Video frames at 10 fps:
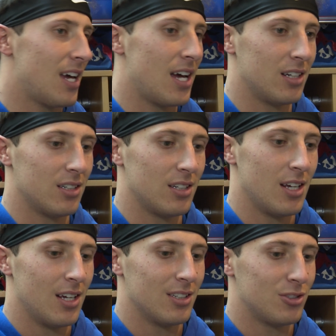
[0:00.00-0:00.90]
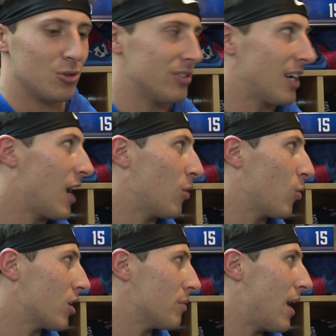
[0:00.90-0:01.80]
And as soon as I got
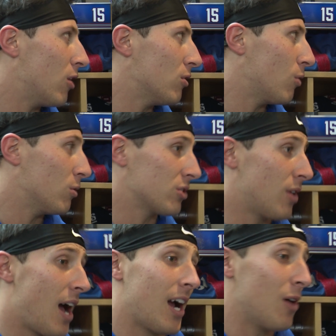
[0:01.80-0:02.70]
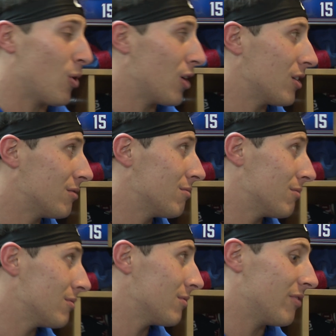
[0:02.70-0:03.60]
word about what was going on, I got word
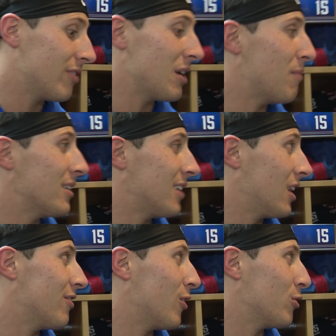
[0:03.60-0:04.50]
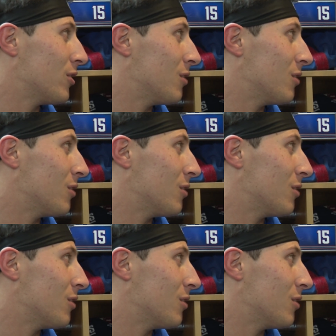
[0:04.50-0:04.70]
via my telephone.